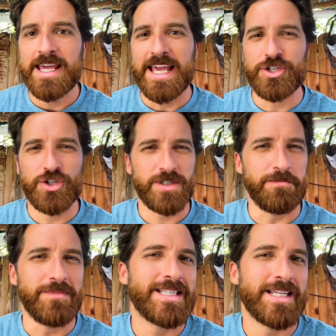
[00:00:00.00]
it's just
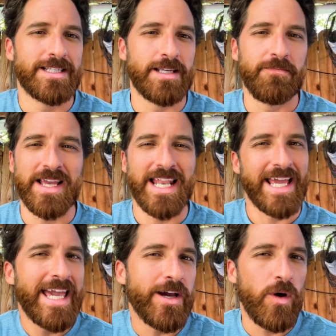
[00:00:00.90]
missing something, and I
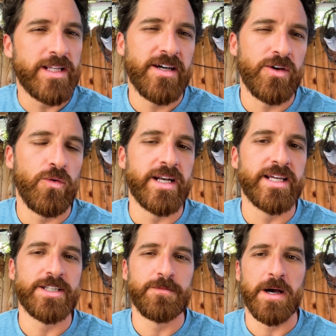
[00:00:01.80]
can't quite tell you what it
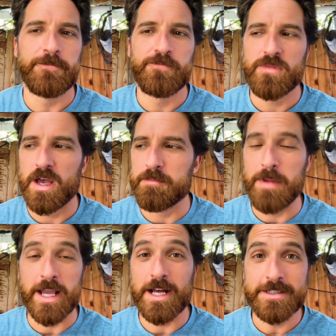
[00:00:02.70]
is, but
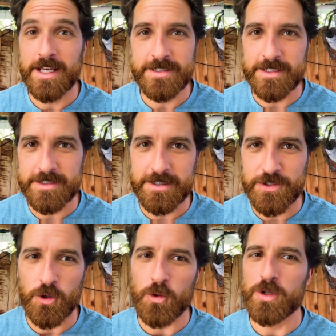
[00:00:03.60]
my gut says it's the
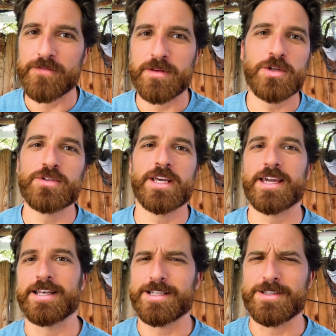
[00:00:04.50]
soul of the
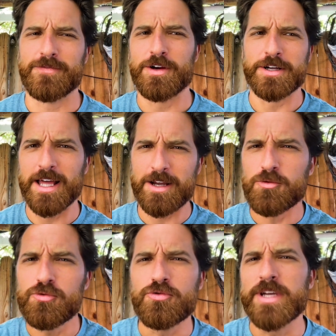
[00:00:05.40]
music, and that's a very
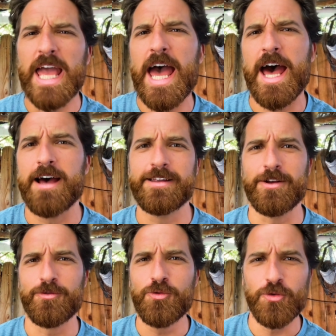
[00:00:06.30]
ooh,
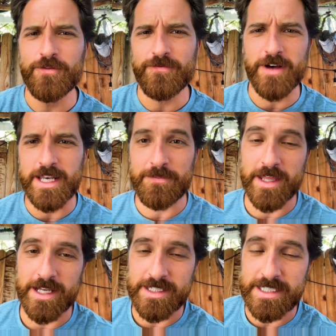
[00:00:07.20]
yeah, cool, fun, hip
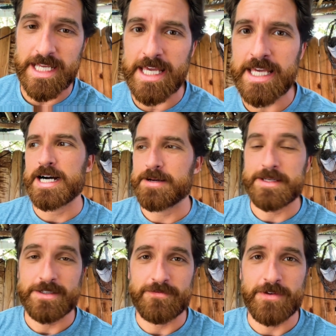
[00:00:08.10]
thing to say.
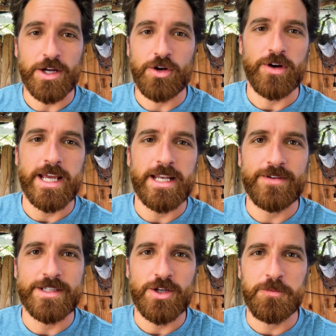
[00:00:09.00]
He's very
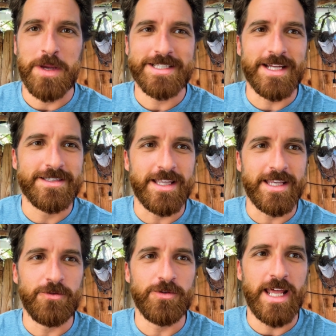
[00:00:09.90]
creative, and so it makes sense that
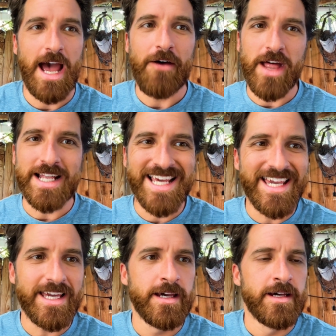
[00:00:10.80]
he would have that
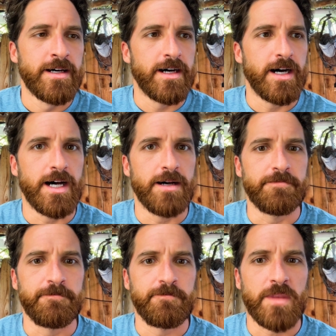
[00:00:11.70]
take.
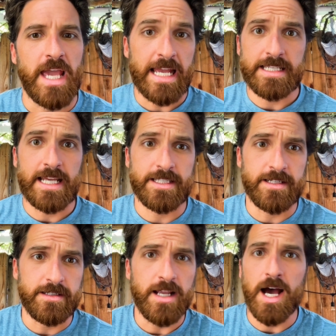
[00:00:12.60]
And as
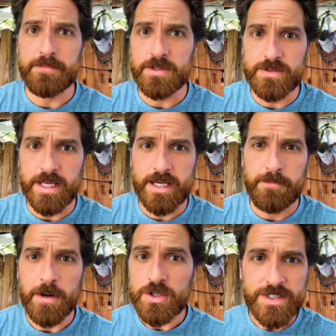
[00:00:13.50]
a
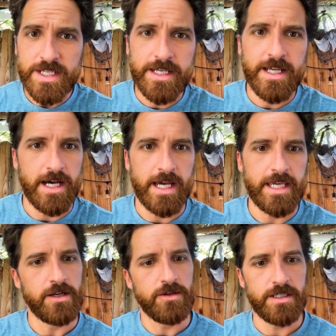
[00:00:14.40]
non-music person, I
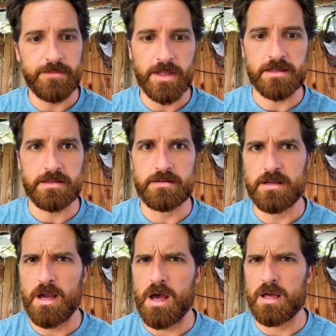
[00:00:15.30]
hear it and I'm like,
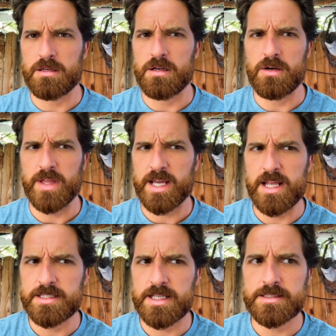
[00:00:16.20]
yeah, that
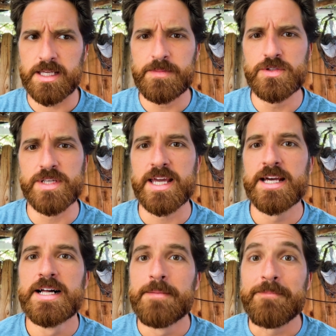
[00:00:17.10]
kind of sounds like music.
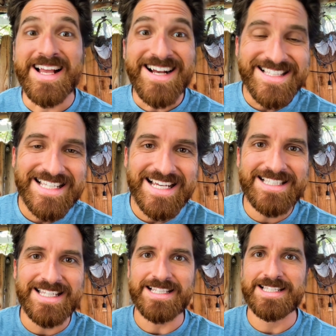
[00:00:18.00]
My gut
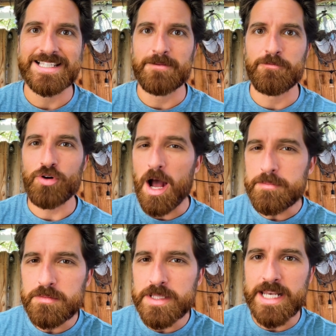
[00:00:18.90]
says it's
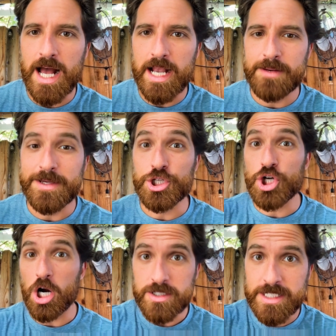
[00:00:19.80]
probably not going to be
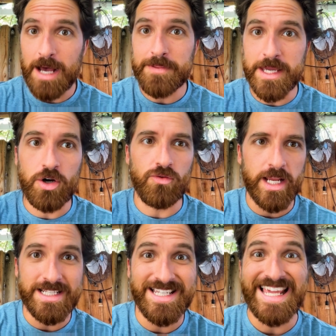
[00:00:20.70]
chart-topping
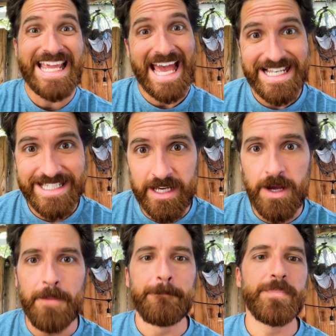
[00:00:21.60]
great yet,
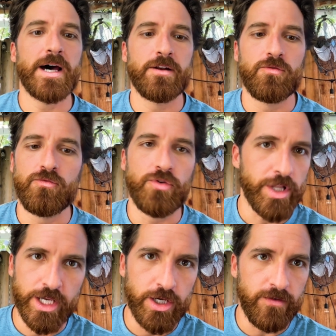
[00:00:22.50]
but
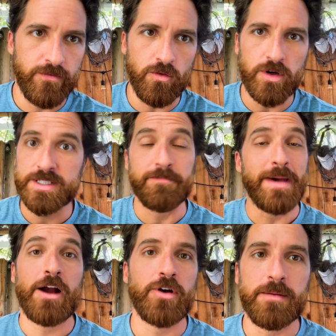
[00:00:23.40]
really good for some
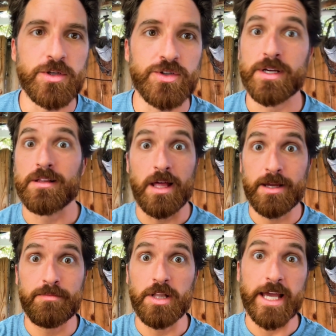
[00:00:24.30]
background music
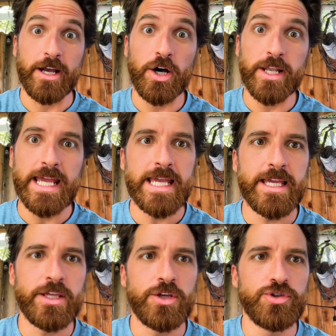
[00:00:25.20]
like playing on
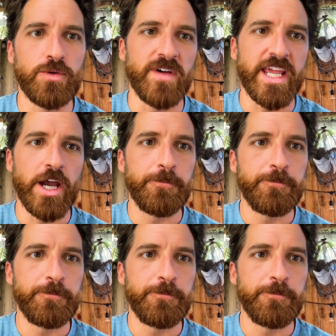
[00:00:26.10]
a YouTube video.